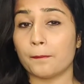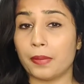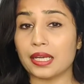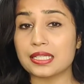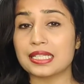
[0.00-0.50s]

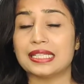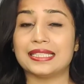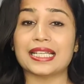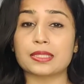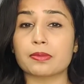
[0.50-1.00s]
But
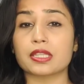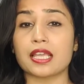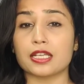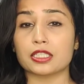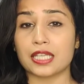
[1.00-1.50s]
let me
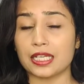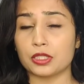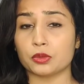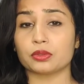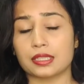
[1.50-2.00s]
tell, tell
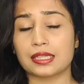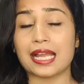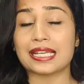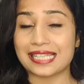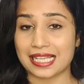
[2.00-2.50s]
you
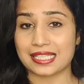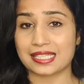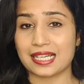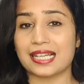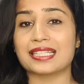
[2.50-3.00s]
that
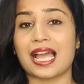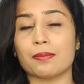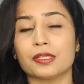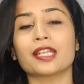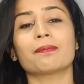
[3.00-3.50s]
yes, a
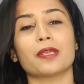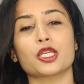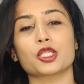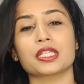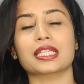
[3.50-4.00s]
diabetic
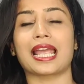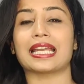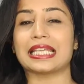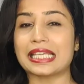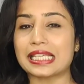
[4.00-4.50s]
patient
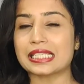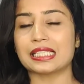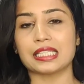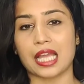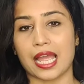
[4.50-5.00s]
can
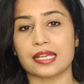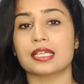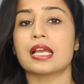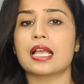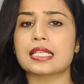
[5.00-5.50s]
easily
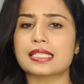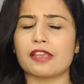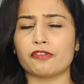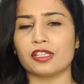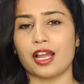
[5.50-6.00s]
and
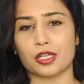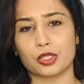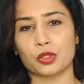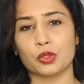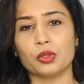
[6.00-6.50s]
safely
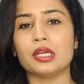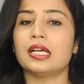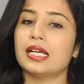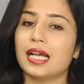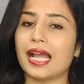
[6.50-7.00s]
undergo
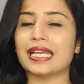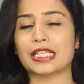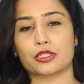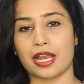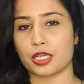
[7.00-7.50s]
an
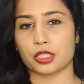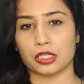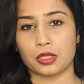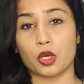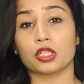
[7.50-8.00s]

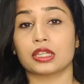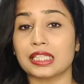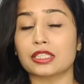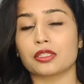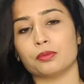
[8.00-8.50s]
extraction or
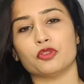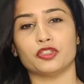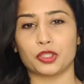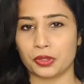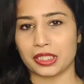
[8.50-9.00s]
teeth
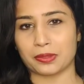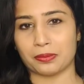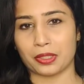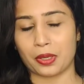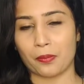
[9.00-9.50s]
removal
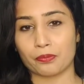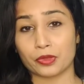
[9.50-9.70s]
treatment.